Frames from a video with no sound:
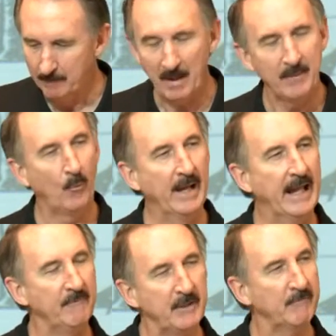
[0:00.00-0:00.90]
By the way,
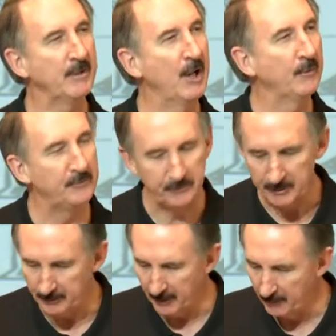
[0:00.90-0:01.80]
have you ever noticed
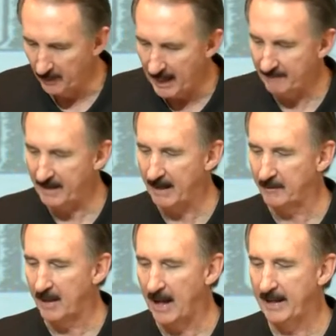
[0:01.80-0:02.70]
in your own life how
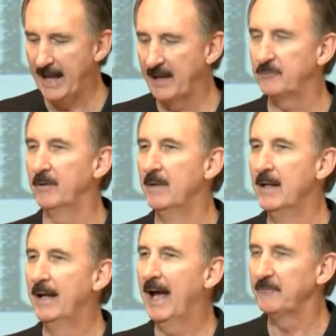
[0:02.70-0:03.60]
God has a,
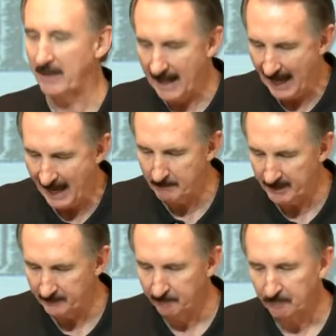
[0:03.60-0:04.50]
has a
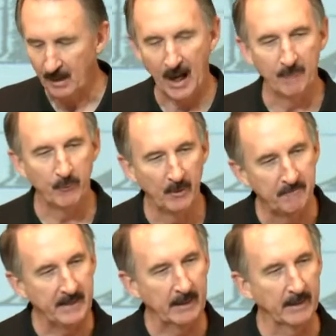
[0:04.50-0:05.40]
habit of
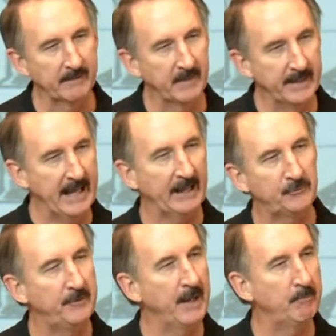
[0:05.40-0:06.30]
revealing the next
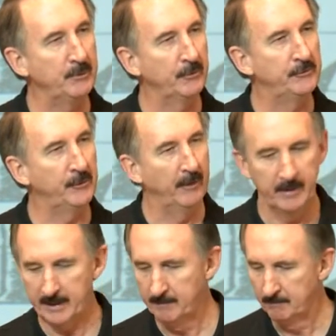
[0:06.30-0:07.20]
step in your
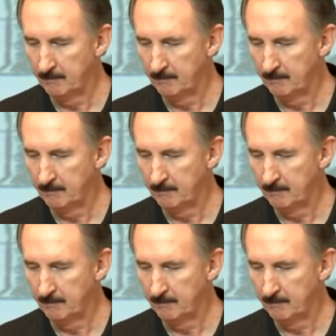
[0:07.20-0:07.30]
journey,